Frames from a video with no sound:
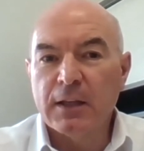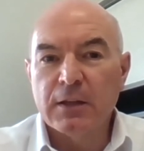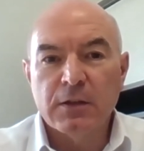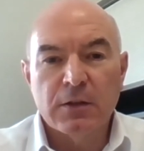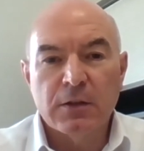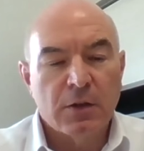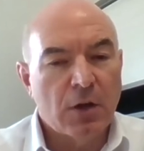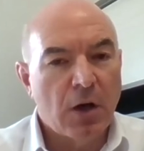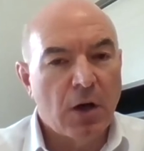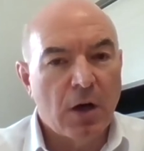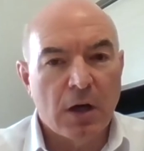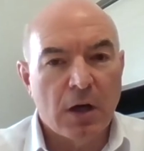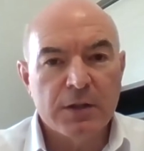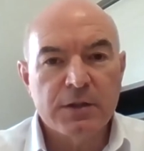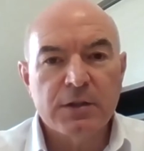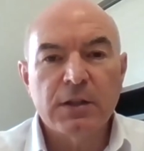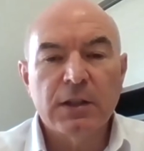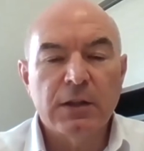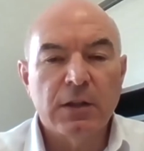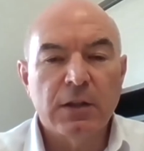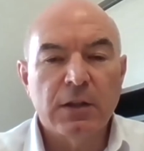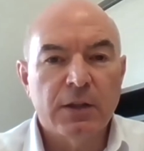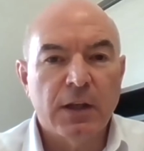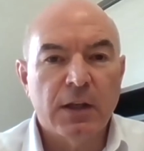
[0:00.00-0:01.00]

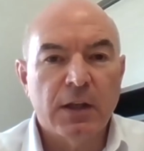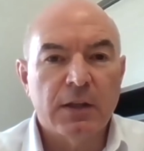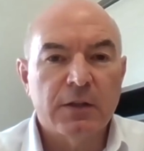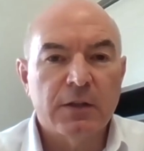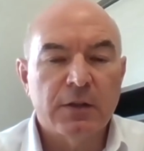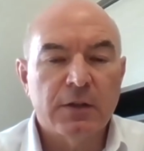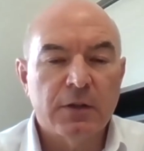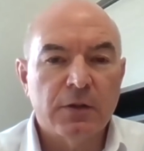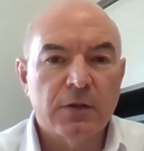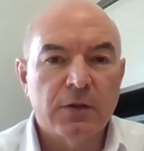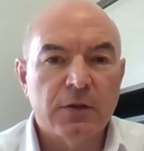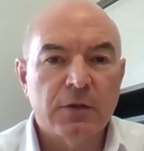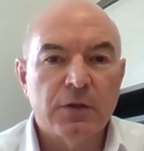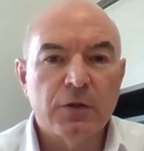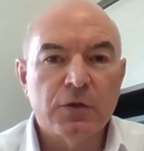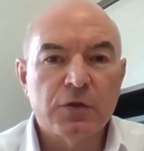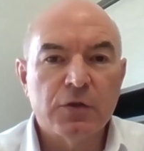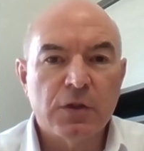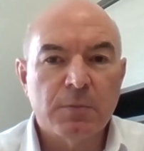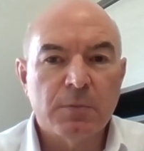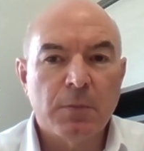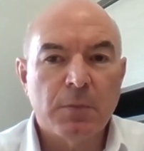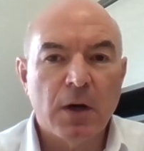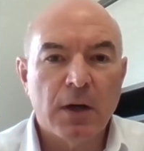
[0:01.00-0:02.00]
constantly looking to do
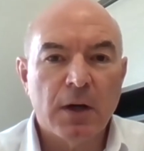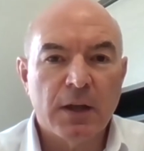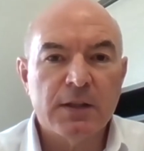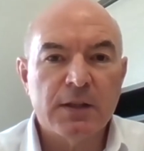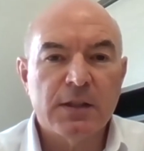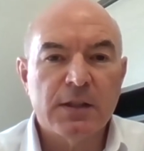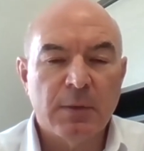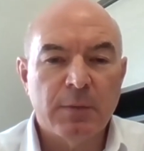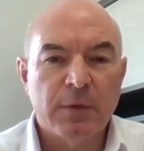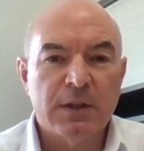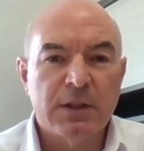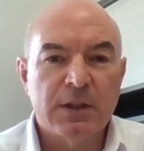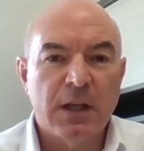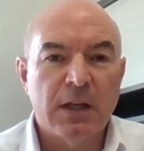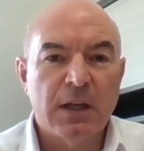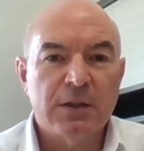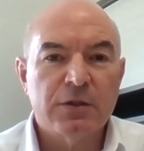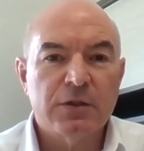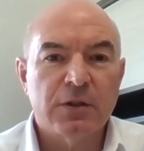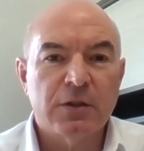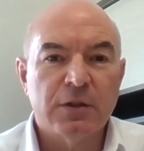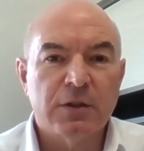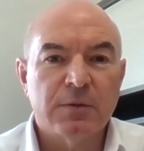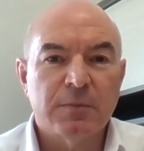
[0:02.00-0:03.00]
some market
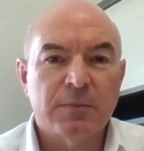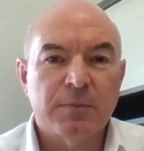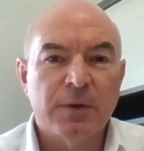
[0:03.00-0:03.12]
segmentation.